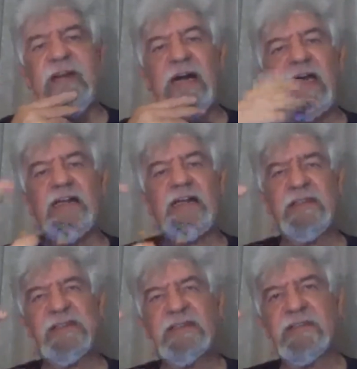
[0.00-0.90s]
I had
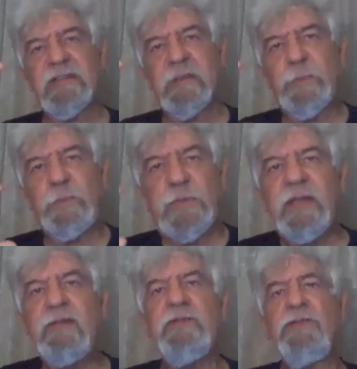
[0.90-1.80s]
this
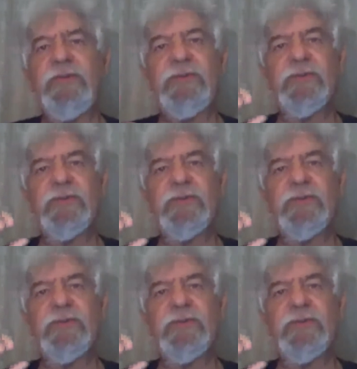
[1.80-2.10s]
plan for you.